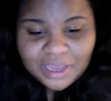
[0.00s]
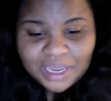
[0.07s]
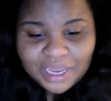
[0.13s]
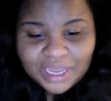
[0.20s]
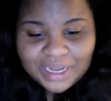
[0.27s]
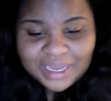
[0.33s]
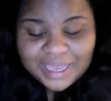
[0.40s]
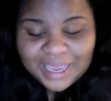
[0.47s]

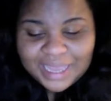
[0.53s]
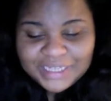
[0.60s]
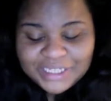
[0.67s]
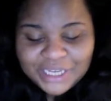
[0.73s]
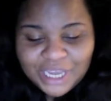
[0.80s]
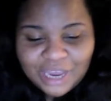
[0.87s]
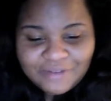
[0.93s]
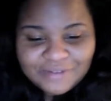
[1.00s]
engage in
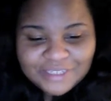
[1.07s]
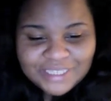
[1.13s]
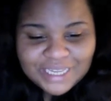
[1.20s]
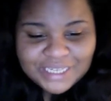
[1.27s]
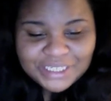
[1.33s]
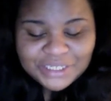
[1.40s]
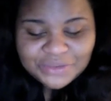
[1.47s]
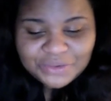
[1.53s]

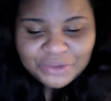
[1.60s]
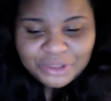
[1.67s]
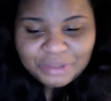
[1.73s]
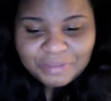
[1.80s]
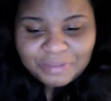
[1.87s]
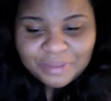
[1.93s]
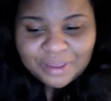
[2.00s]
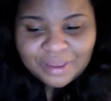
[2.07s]
conversation with
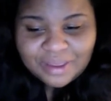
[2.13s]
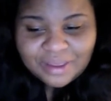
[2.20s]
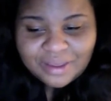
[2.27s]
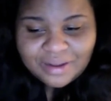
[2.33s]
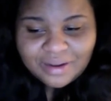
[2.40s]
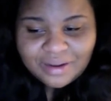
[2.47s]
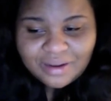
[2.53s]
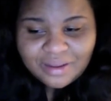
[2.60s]
me and